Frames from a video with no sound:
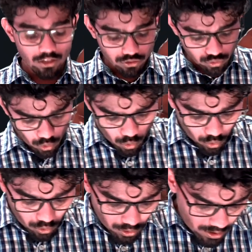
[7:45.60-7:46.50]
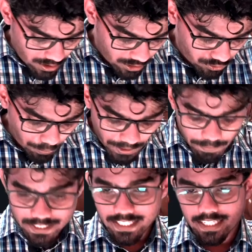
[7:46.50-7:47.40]
So the superior
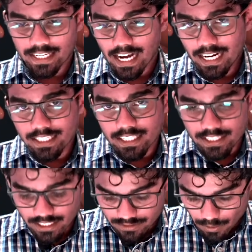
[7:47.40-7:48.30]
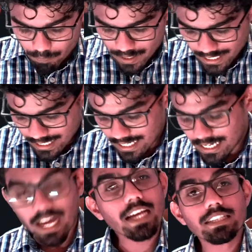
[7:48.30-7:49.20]
mesenteric artery runs obliquely
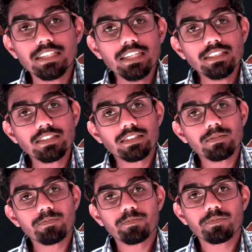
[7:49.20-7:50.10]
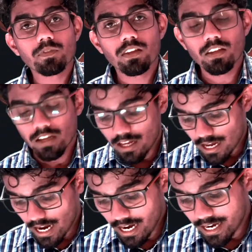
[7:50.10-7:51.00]
like this
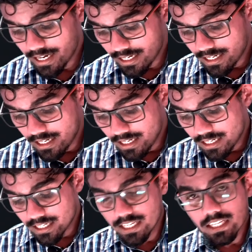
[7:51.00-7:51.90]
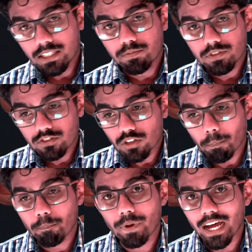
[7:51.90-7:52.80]
and gives
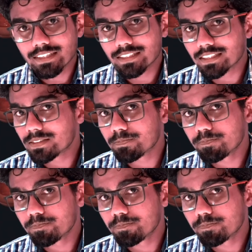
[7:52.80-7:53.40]
some branches.